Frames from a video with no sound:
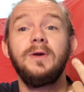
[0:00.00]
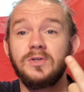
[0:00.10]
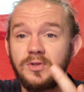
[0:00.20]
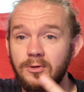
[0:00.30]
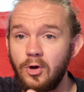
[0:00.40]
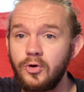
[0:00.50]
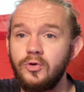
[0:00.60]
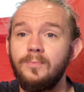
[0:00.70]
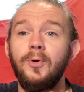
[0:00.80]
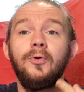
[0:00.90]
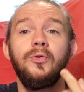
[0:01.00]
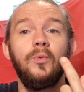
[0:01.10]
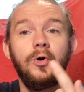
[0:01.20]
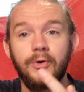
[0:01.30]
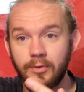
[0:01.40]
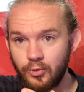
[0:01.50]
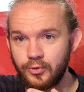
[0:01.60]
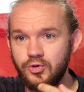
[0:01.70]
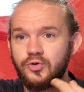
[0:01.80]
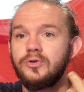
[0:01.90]
because the longer you boil the wort, the
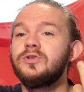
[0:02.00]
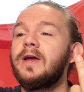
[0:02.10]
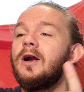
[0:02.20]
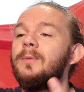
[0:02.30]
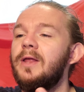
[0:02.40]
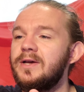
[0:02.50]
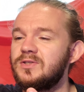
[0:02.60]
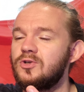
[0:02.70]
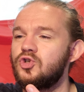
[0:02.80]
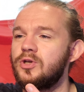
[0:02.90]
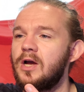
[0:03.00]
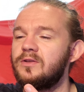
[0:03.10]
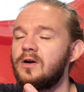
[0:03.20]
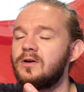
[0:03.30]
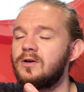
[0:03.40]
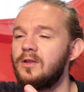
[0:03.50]
more the sugar is caramelised, thus you get a darker